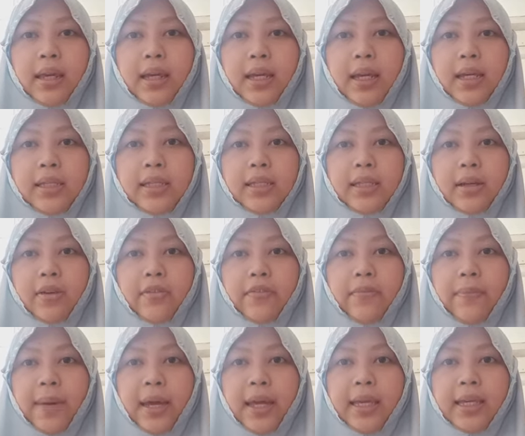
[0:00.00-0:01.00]
case
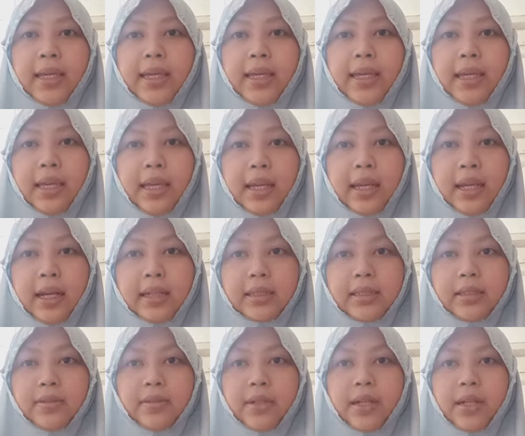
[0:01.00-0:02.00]
of banking
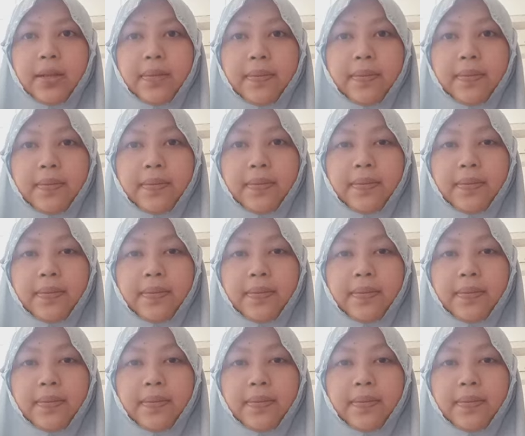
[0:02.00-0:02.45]
industry.